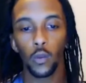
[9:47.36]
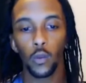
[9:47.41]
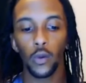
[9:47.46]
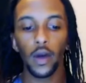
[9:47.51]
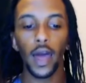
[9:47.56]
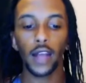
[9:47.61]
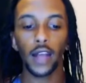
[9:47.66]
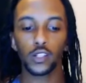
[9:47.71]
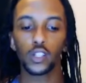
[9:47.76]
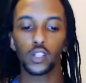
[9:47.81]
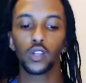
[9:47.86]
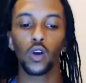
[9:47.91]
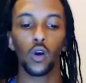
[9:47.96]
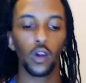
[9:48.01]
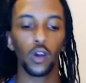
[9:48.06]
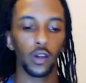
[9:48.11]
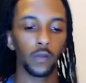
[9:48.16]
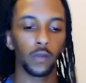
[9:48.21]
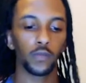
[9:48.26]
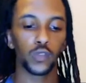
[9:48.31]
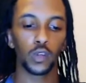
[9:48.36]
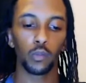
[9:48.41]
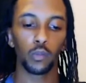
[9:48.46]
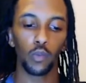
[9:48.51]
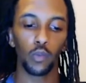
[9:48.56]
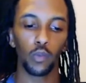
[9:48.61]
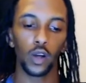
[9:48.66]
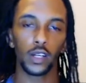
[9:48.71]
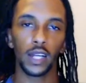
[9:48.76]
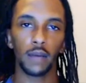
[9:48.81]
we'll actually go into
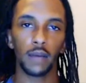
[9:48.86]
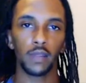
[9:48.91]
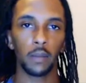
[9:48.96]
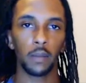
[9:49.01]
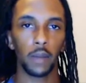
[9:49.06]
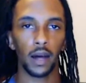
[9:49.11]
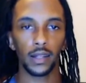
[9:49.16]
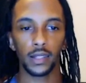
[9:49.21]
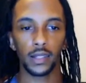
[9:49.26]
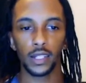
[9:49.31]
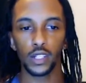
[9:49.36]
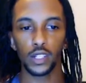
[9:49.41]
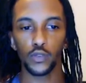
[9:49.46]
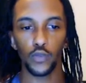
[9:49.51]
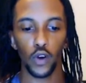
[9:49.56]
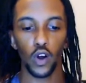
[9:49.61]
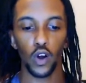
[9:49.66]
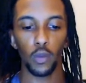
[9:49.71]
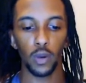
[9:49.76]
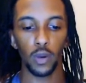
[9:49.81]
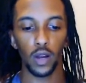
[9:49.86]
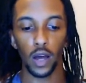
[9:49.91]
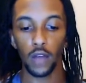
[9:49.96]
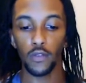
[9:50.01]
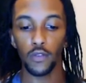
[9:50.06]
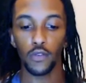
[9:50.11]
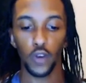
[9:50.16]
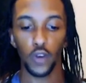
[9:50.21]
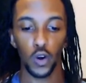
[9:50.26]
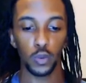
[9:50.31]
more depth about this verb and
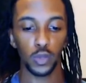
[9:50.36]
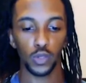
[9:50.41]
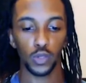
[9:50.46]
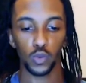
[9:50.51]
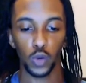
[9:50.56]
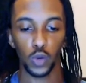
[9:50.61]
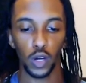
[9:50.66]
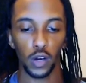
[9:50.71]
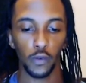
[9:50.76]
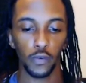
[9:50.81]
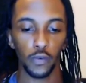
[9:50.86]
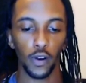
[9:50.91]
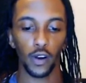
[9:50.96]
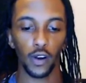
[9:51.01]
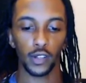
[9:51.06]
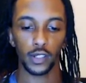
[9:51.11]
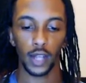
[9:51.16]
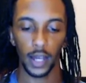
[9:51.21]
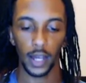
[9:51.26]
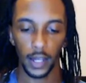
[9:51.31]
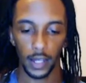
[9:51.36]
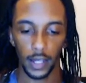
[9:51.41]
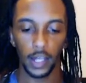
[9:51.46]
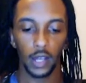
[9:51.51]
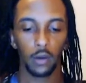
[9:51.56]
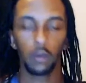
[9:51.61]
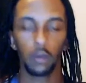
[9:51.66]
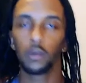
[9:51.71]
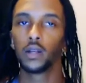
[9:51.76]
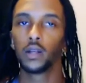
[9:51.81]
other verbs as well, as far as like
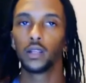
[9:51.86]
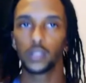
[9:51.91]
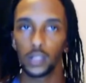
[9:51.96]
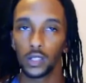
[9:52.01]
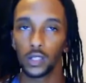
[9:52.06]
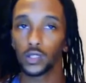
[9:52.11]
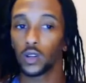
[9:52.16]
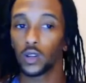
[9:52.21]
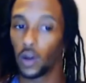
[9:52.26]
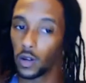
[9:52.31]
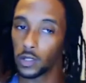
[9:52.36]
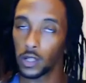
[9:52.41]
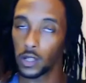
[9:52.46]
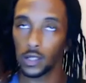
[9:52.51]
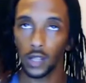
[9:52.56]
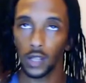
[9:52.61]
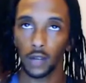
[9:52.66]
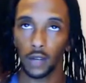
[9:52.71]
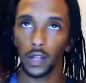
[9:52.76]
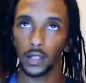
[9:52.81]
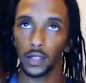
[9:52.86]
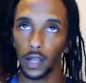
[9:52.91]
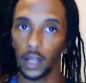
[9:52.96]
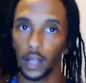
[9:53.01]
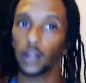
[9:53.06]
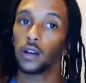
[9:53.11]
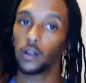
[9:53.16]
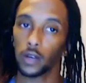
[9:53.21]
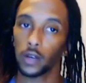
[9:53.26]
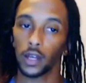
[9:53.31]
when we listen to songs and stuff like
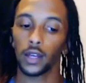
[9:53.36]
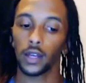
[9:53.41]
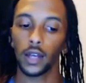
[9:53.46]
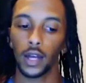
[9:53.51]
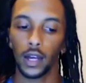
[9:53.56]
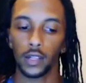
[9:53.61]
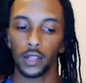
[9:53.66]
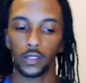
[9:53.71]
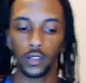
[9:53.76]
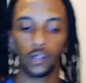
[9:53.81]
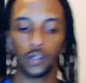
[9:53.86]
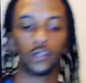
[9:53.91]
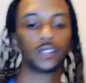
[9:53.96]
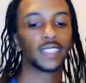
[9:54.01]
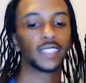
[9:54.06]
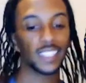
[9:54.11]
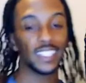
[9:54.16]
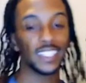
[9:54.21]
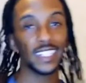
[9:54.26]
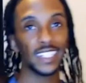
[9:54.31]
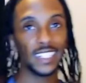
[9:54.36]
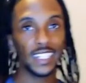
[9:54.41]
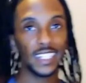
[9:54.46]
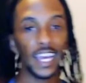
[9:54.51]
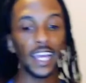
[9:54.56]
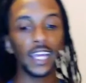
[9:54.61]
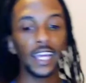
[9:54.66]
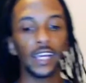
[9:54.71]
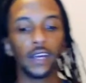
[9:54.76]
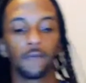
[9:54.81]
that. Okay guys, so
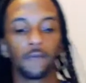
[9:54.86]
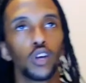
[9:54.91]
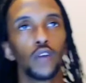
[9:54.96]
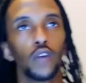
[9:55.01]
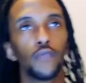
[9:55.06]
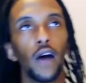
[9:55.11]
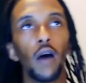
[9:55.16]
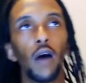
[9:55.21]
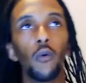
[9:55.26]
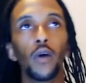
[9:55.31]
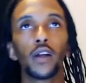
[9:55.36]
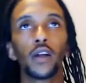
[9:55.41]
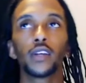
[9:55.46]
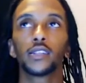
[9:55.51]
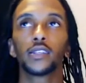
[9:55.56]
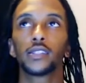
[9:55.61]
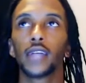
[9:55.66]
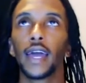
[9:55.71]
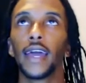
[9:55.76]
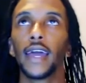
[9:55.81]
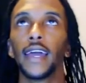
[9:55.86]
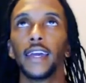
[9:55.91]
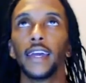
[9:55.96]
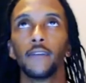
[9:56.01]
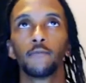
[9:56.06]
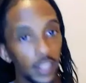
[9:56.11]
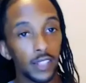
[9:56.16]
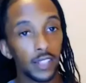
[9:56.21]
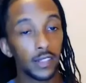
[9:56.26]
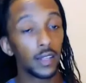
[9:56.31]
yay. So if I were to
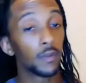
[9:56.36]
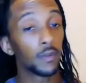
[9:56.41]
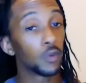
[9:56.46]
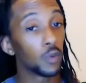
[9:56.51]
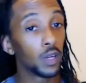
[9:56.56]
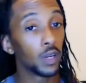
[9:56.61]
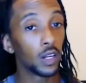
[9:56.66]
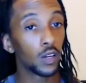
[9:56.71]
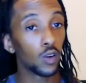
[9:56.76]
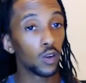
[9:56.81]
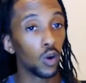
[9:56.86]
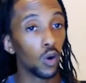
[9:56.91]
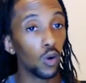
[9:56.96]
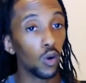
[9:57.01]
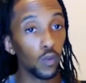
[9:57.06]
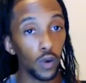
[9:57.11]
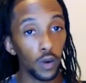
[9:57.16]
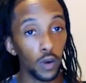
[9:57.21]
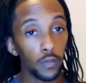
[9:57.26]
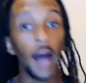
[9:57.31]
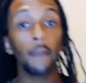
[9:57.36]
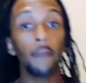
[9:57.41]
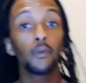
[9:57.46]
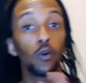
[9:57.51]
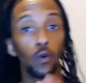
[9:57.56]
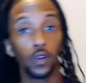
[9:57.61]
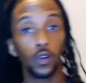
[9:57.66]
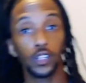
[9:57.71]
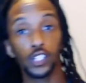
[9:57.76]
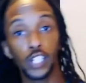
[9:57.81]
say, this is something we didn't go over, I'm
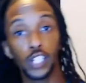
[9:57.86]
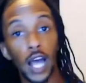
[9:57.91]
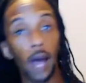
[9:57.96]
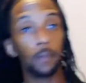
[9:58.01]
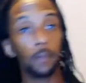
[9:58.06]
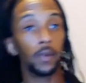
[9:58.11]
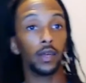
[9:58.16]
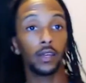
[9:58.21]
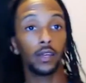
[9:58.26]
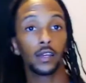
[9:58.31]
going shopping,